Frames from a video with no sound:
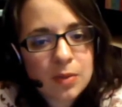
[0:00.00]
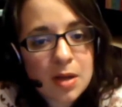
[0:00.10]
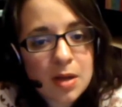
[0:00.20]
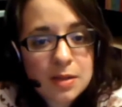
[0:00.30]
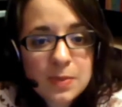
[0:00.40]

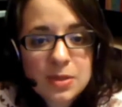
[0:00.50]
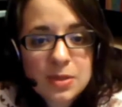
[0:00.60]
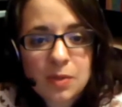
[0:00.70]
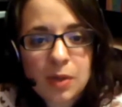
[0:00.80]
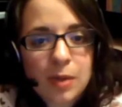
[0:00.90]
well,
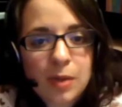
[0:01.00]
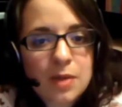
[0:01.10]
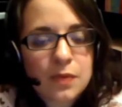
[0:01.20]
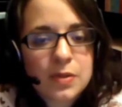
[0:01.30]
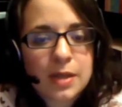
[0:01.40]
especially when I read it the
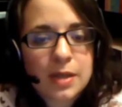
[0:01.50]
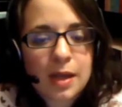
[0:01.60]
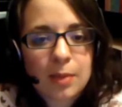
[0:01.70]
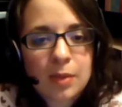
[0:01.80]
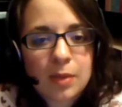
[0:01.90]
first
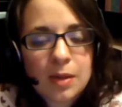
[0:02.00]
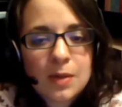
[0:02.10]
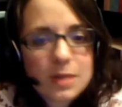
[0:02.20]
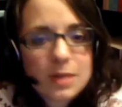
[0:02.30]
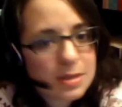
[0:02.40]
time,
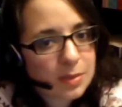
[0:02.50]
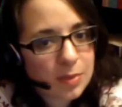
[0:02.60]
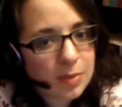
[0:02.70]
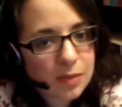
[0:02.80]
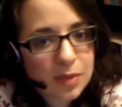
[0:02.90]
it's a
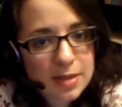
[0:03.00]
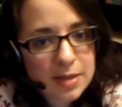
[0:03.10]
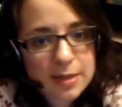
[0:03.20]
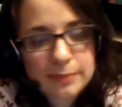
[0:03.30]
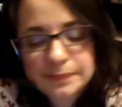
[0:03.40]
bit of a
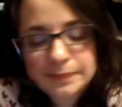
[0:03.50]
letdown.